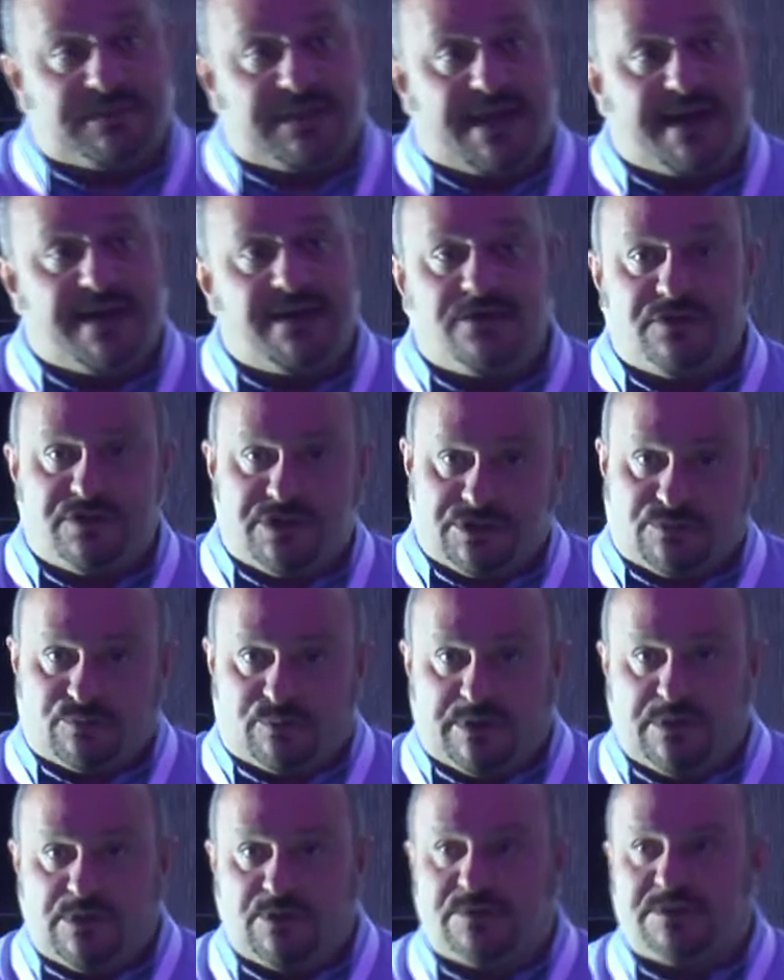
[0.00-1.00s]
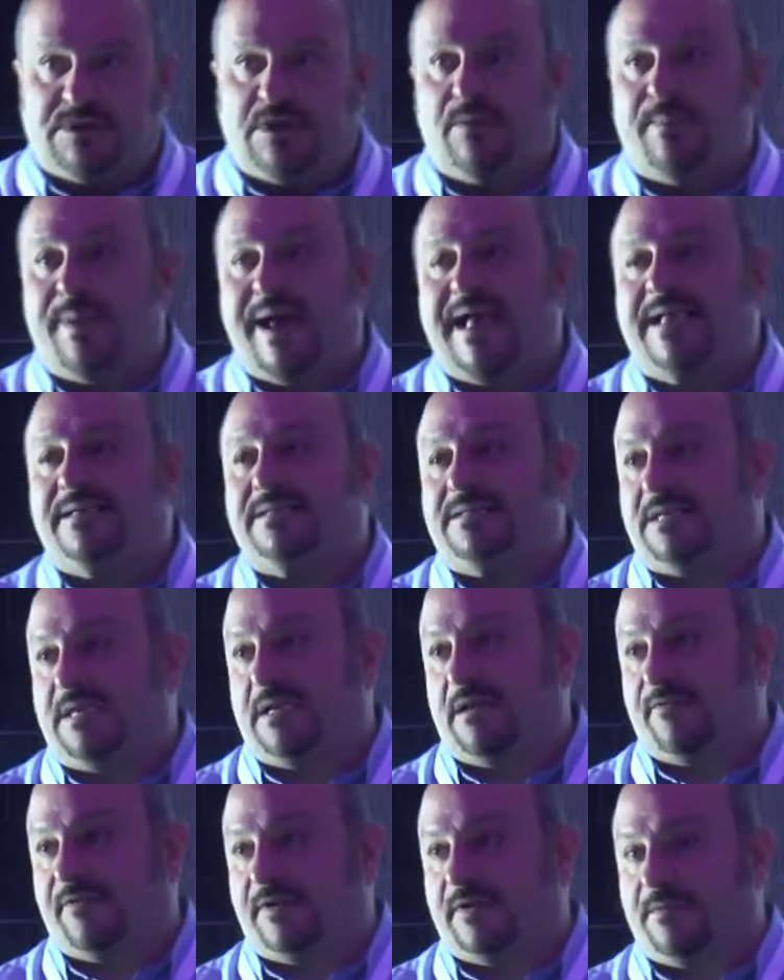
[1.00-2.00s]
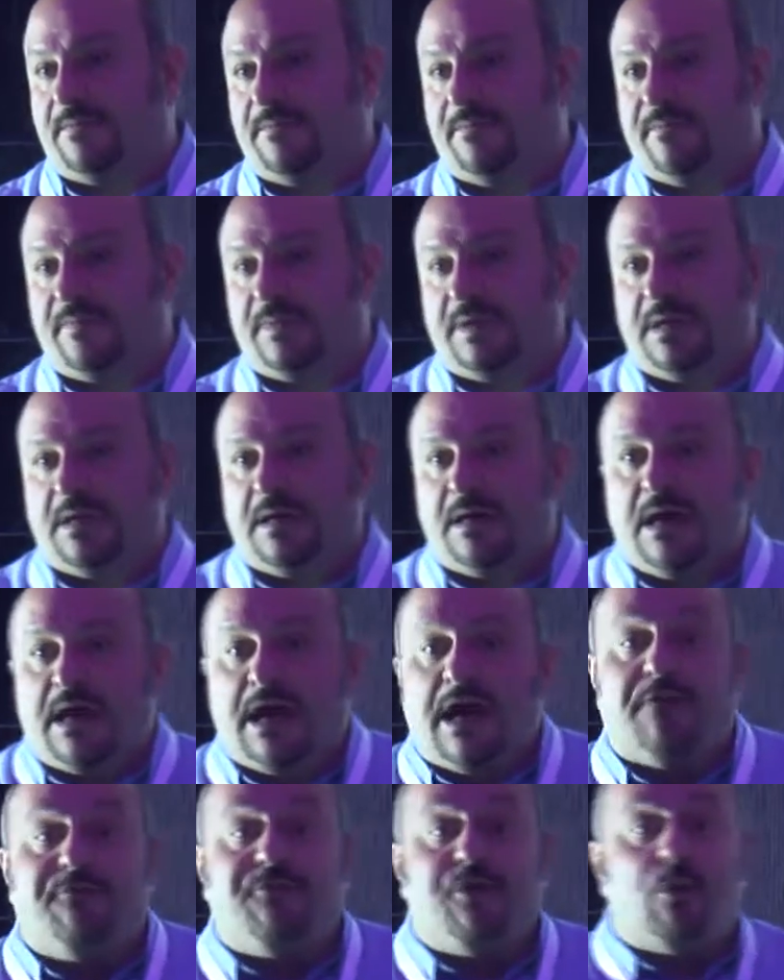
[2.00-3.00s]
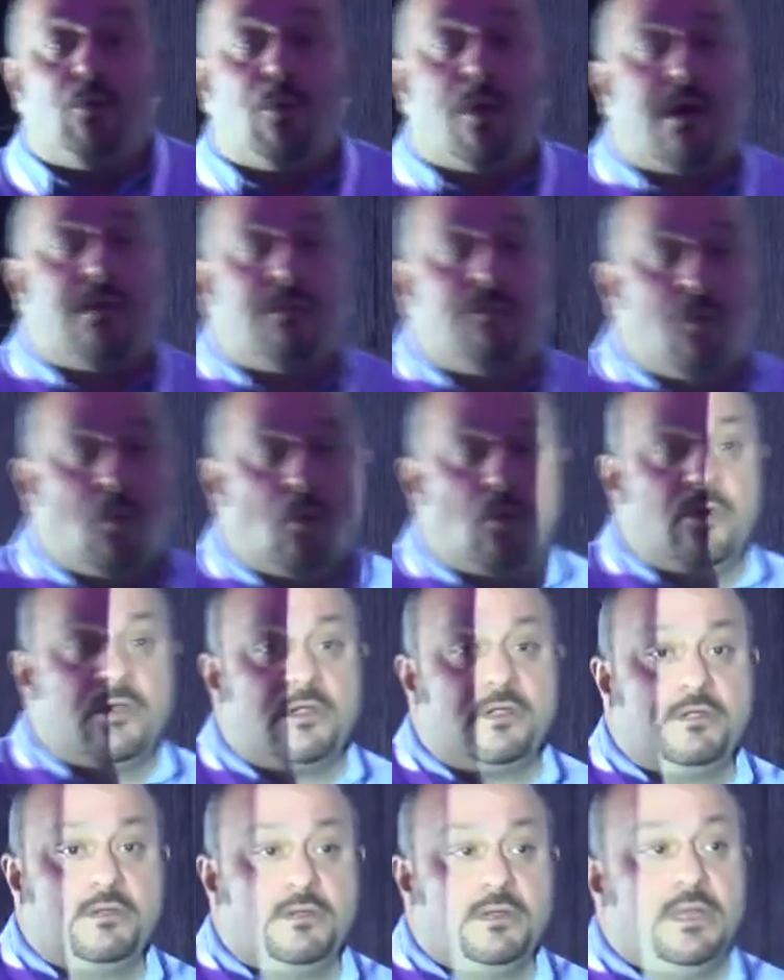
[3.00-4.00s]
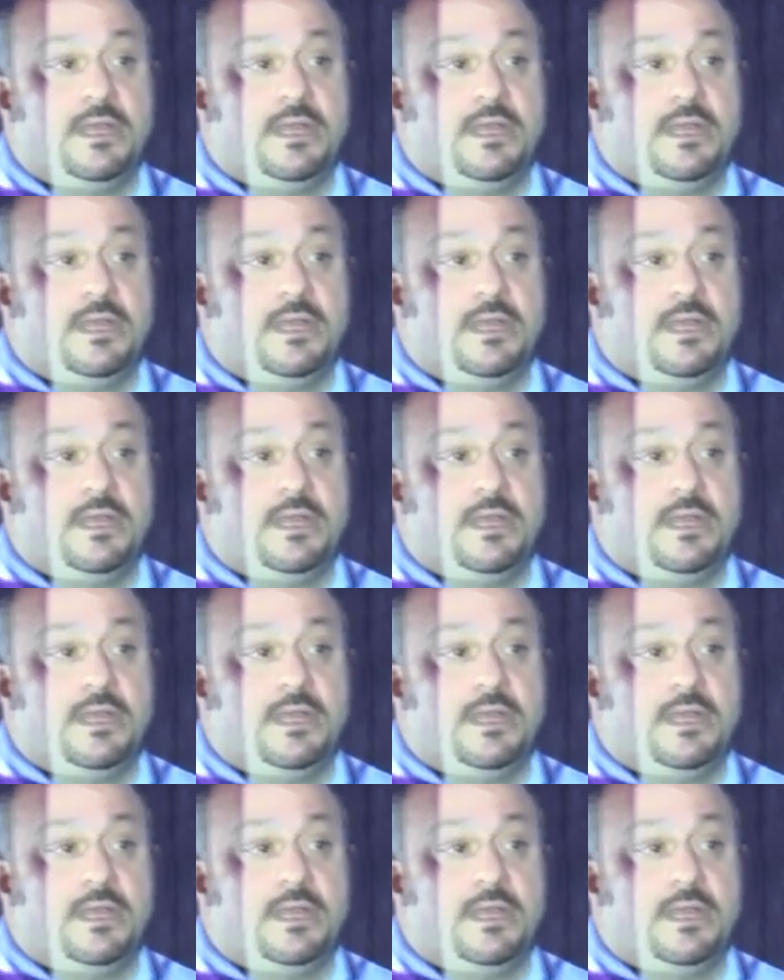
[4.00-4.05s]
light, just reduce the opacity of it. If you want more,